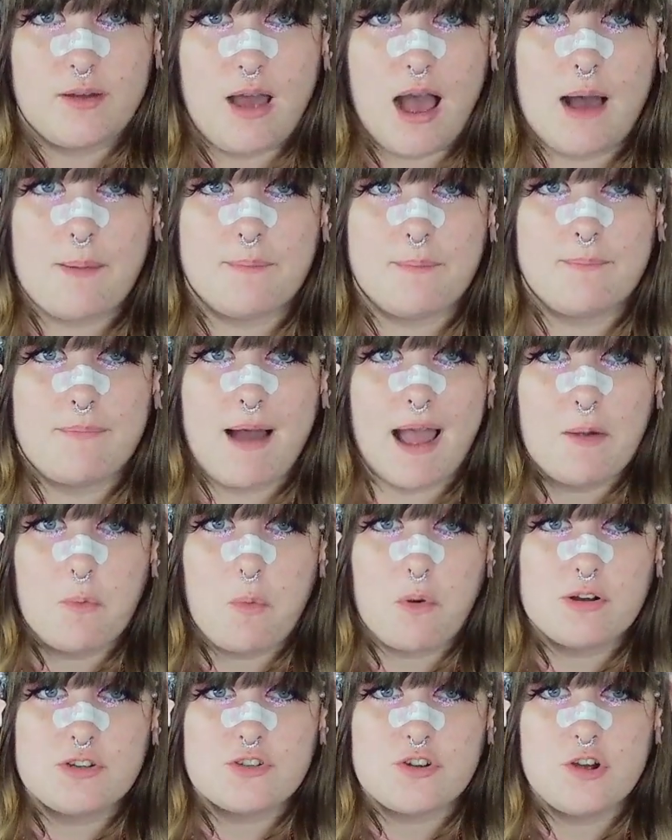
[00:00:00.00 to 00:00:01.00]
My
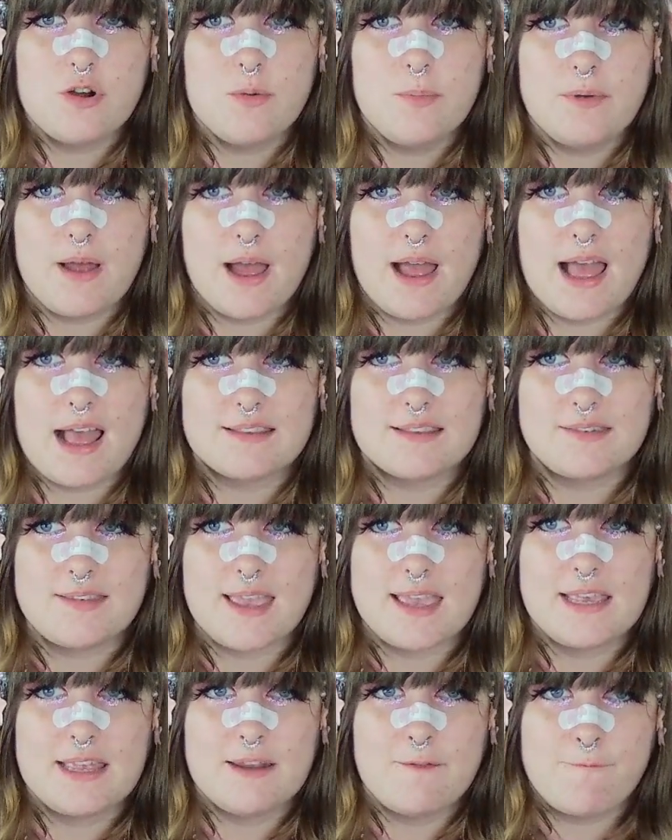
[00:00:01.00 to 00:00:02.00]
wardrobe has
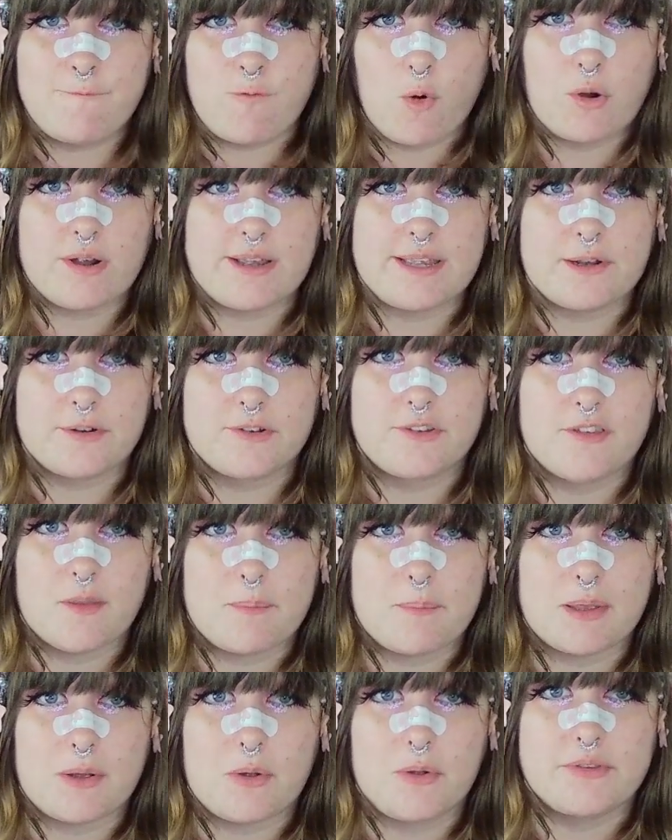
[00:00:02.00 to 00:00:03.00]
taken 4 years to
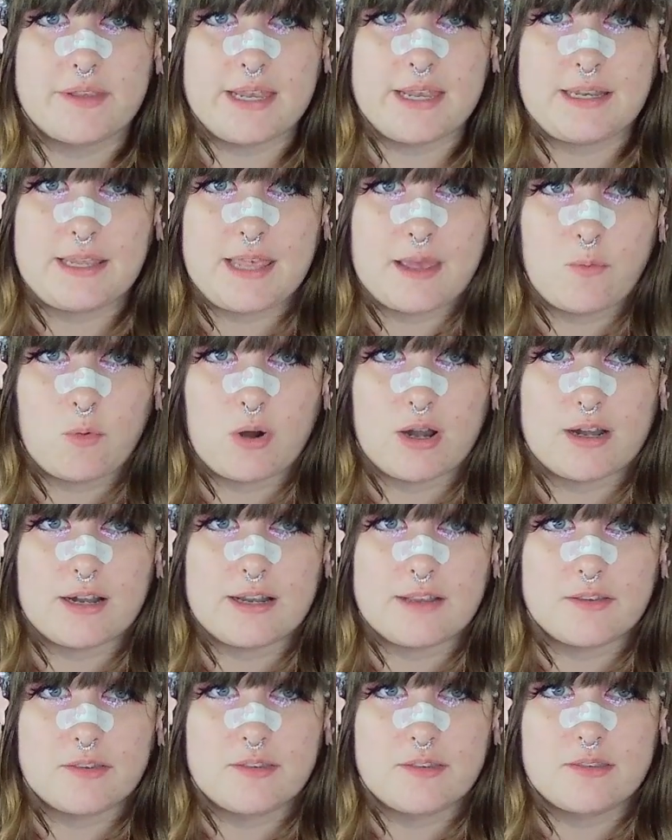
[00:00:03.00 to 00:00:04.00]
build and get where it
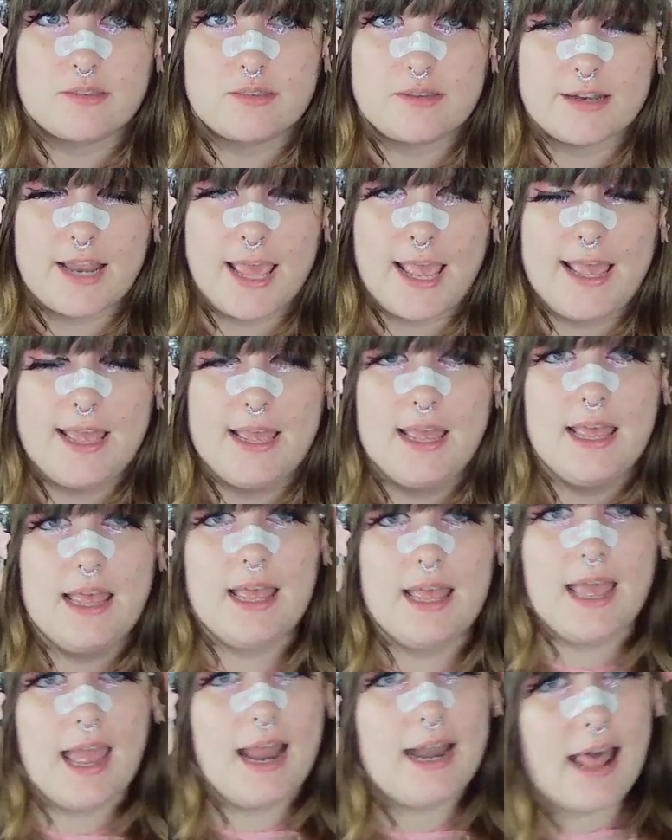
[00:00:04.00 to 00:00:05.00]
is today.
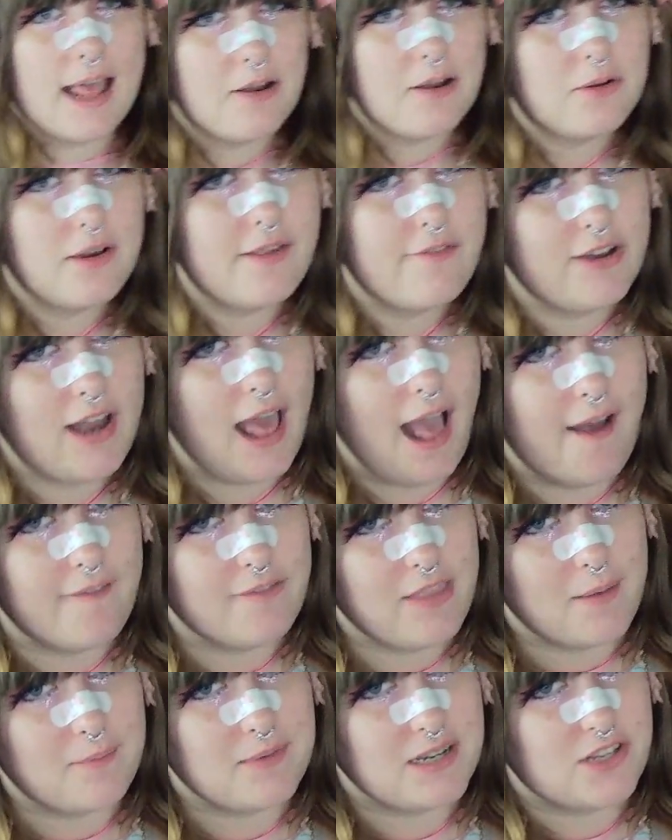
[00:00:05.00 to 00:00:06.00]
And I don't even have
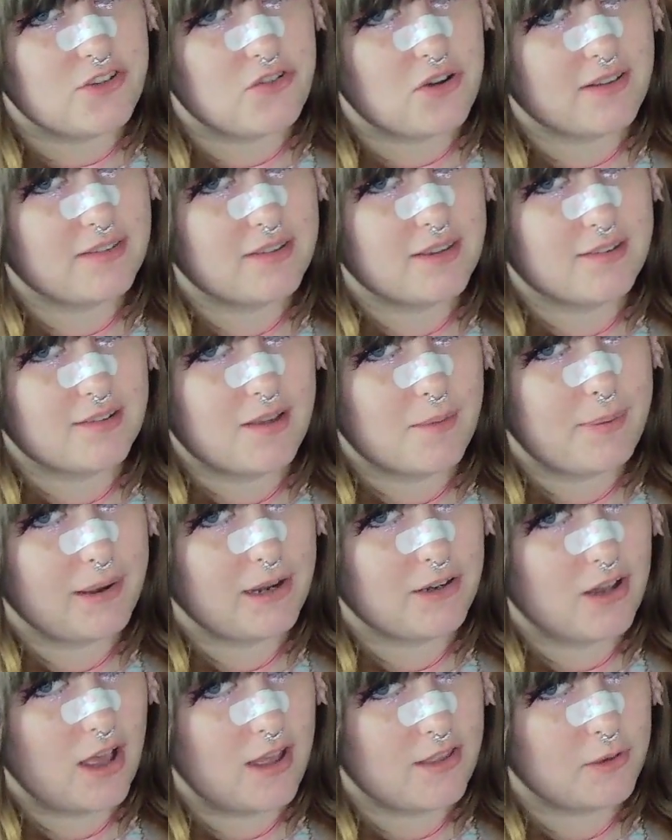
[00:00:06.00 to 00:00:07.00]
that many dresses compared
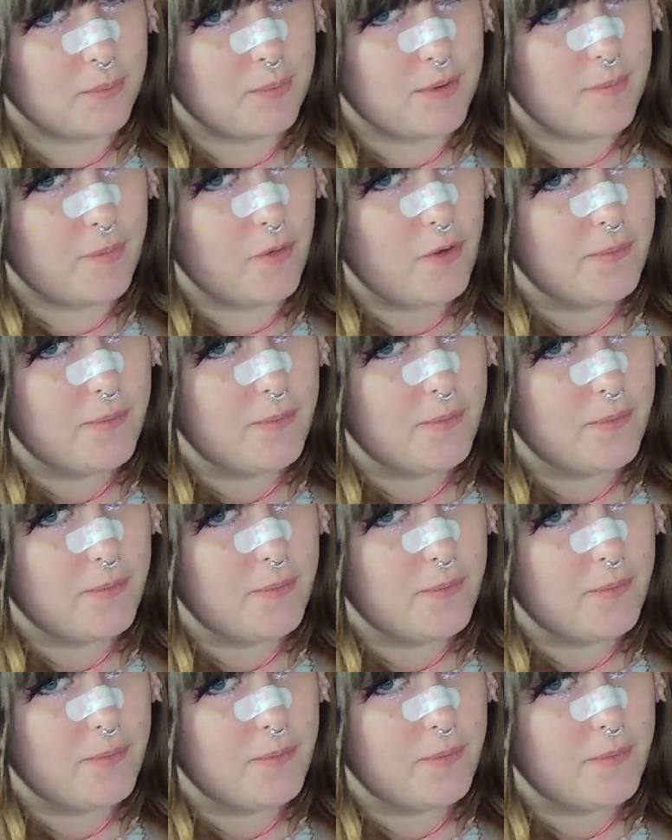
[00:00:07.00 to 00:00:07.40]
to other people.